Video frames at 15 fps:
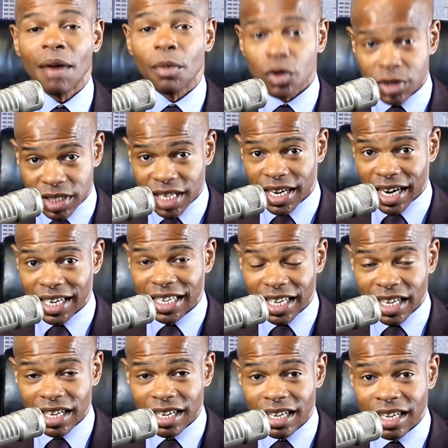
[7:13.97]
I'm going to say that
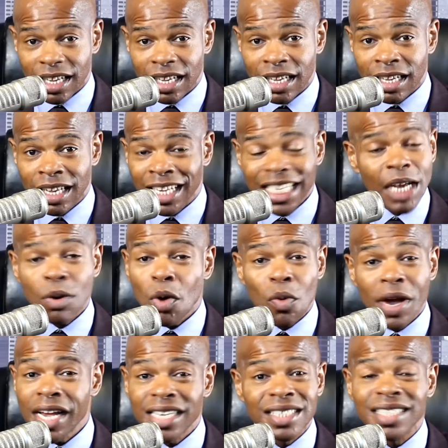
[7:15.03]
again. They
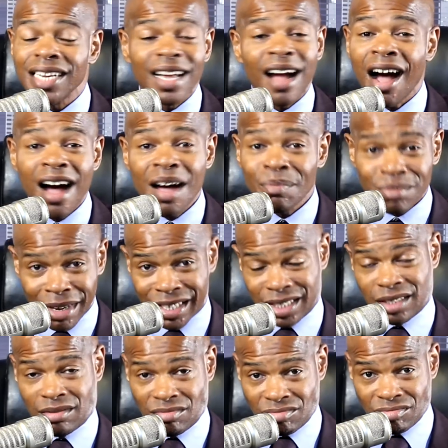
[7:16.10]
were raised in
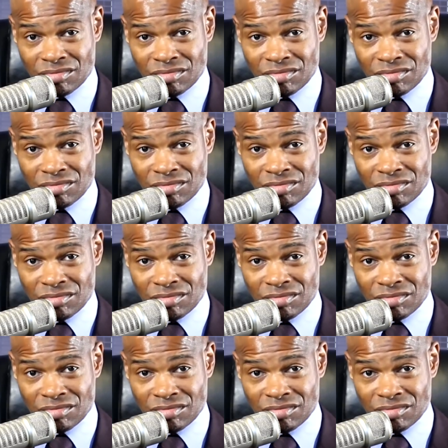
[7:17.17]
Compton.